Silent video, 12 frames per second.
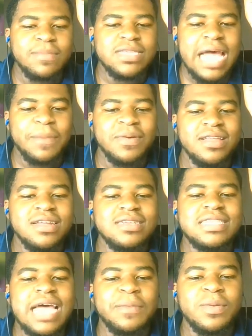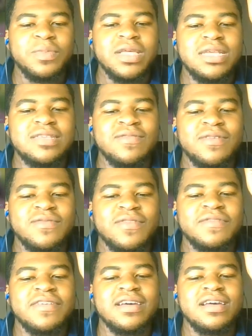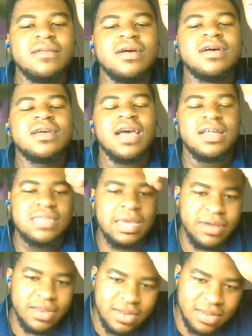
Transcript: Stop it. Stop it, please. God damn it.